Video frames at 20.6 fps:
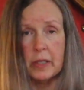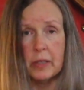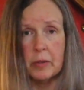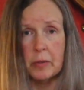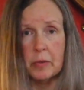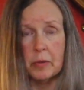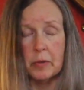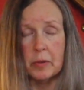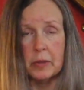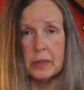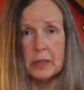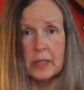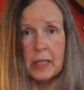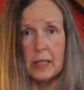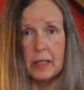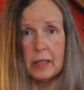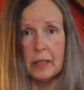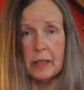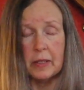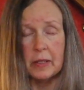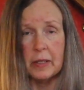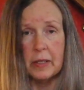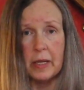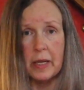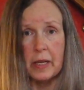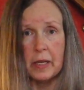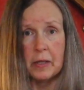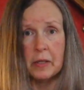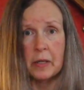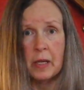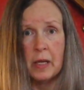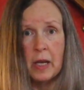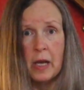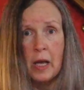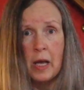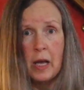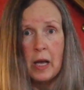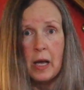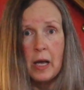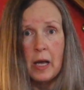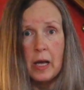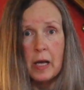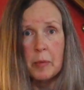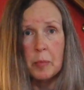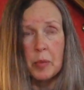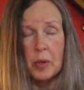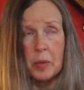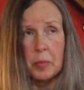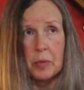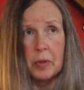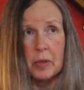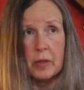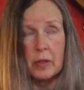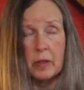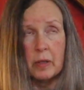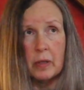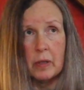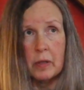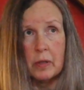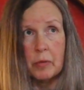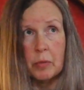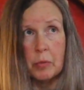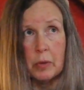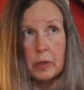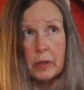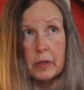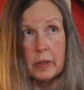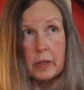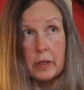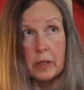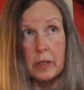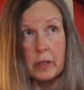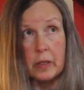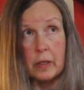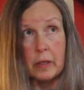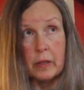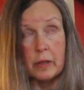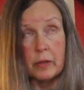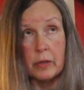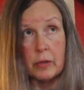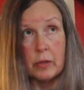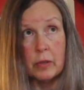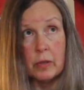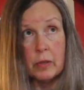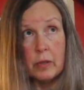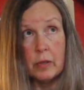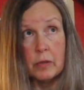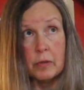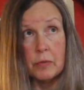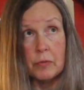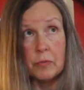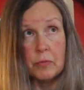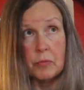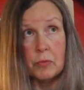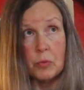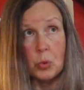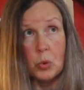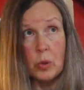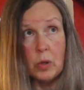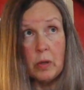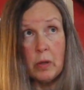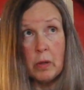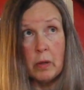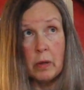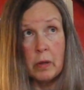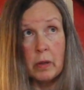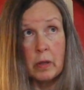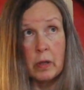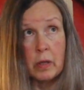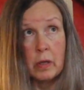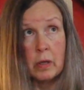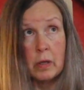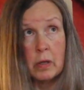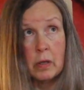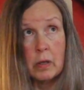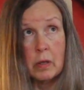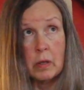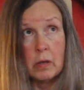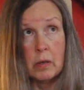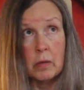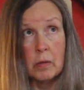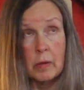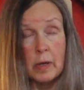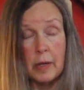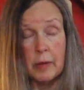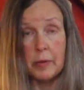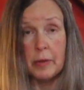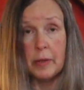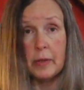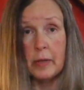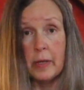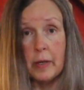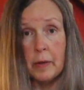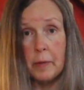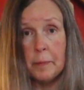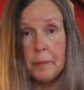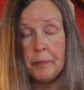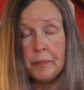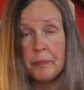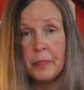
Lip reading: I don't know exactly the date. Probably the 23rd or 4th, around in there.